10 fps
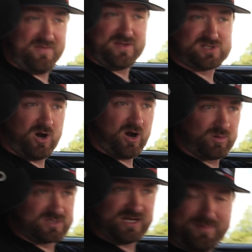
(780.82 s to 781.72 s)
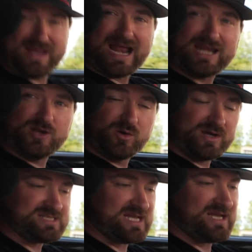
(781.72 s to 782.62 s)
that this car was gonna make any
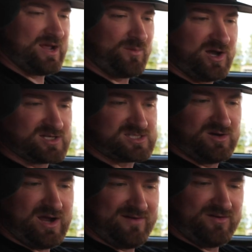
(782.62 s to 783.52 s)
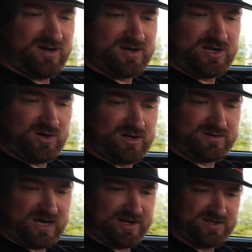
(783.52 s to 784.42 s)
noise, and, and we also have a, you know,
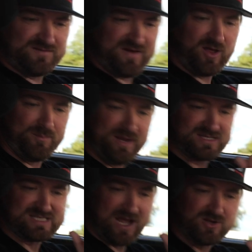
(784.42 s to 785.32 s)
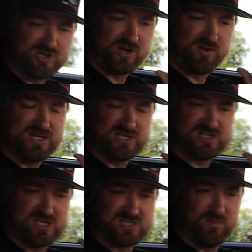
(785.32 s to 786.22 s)
a kind of development sound
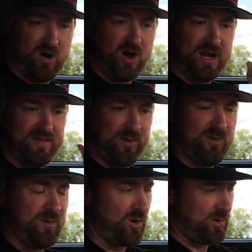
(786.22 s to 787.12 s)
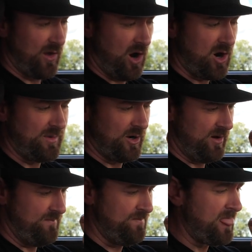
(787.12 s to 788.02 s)
generation system on it that we've been working with Harman
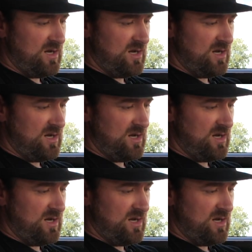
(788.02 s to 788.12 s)
on.